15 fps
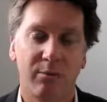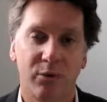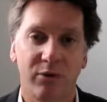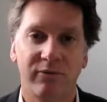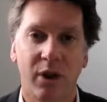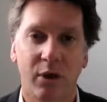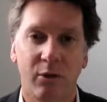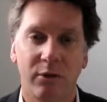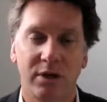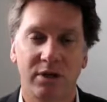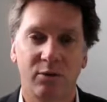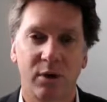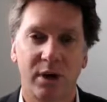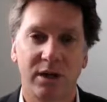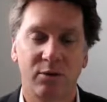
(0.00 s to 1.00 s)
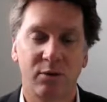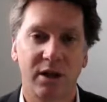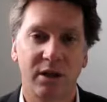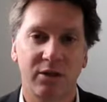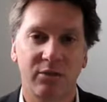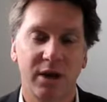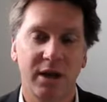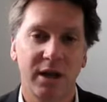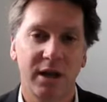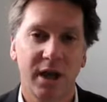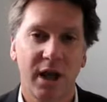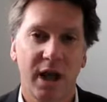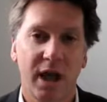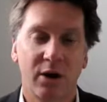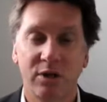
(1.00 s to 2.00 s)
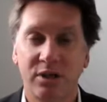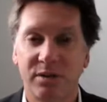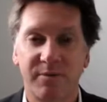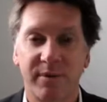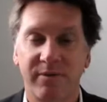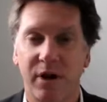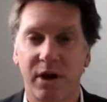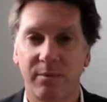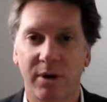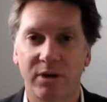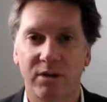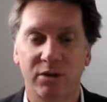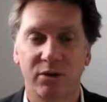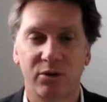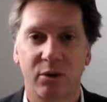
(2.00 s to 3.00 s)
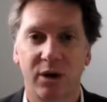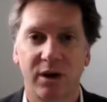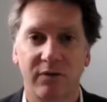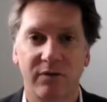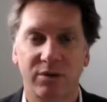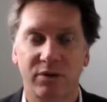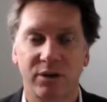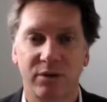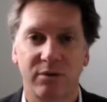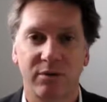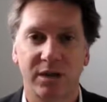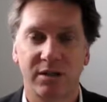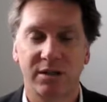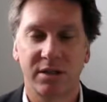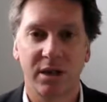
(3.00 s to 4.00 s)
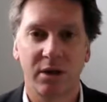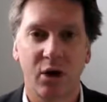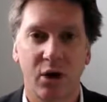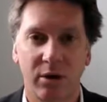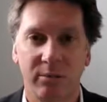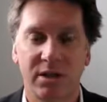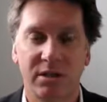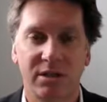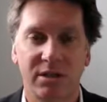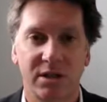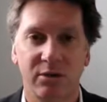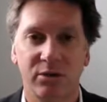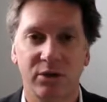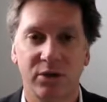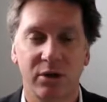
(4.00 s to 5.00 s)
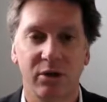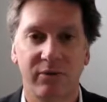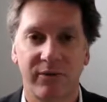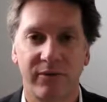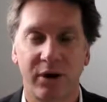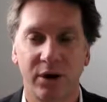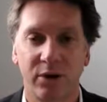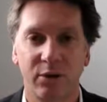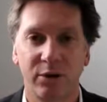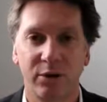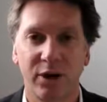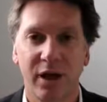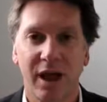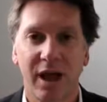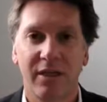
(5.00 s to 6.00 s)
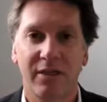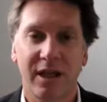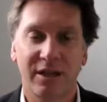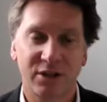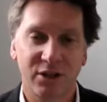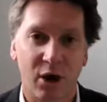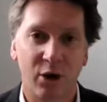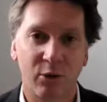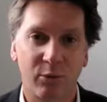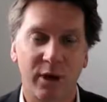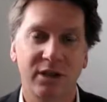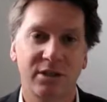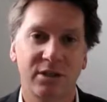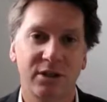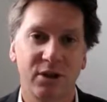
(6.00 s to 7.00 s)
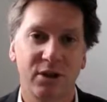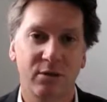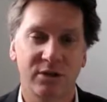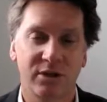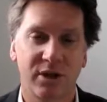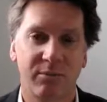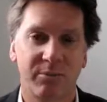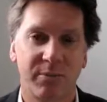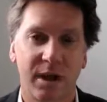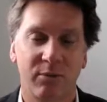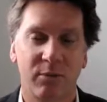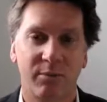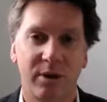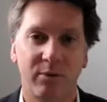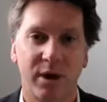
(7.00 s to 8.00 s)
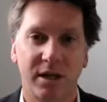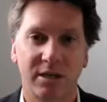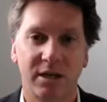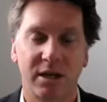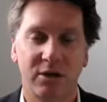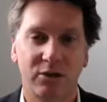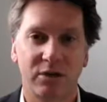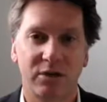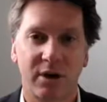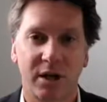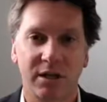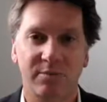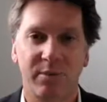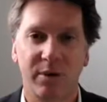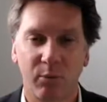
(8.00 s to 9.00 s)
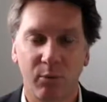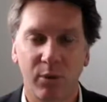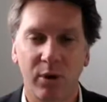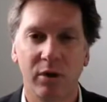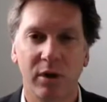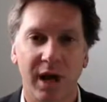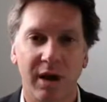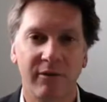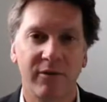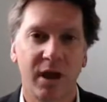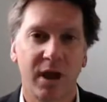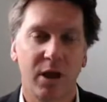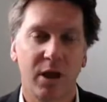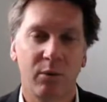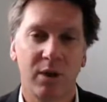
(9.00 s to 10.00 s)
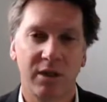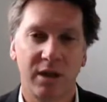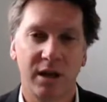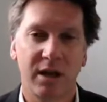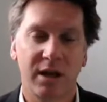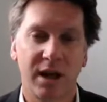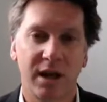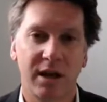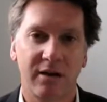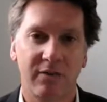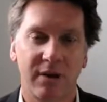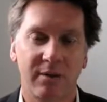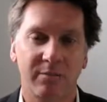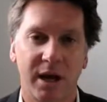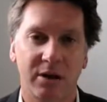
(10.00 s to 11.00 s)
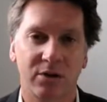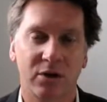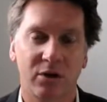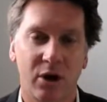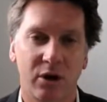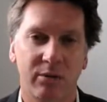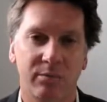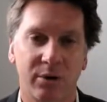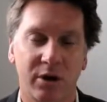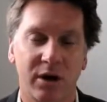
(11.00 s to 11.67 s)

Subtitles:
move lower in 2023. It'll just be very much a story of interest rates. The economy still should look very good. That's the whole reason that the Reserve Bank will be raising interest rates, but it will have, we think, a negative impact on home